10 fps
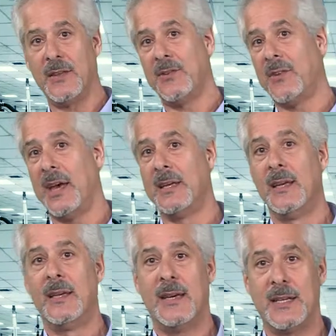other site
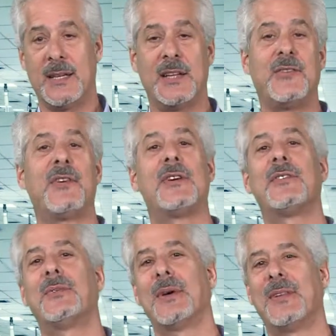and it gets there
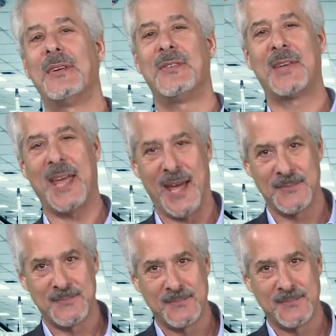as quickly as it can.